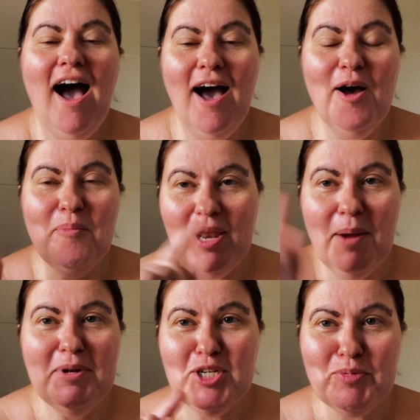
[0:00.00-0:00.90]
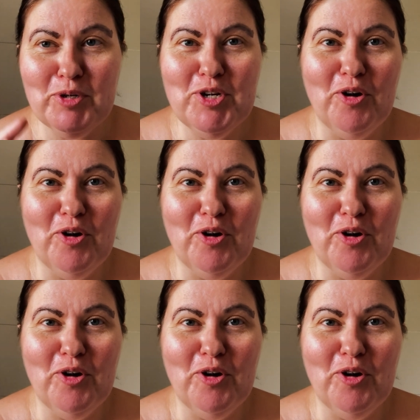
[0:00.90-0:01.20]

Let me just wash it